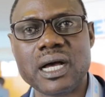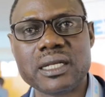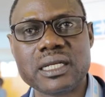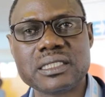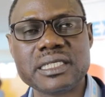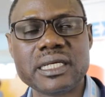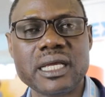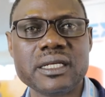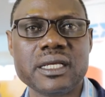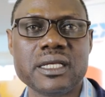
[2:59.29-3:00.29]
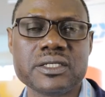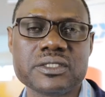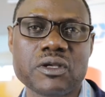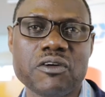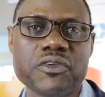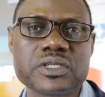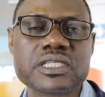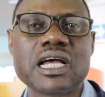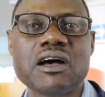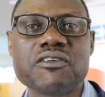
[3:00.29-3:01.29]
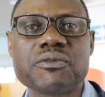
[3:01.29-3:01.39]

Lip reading: and the DNAs of your staff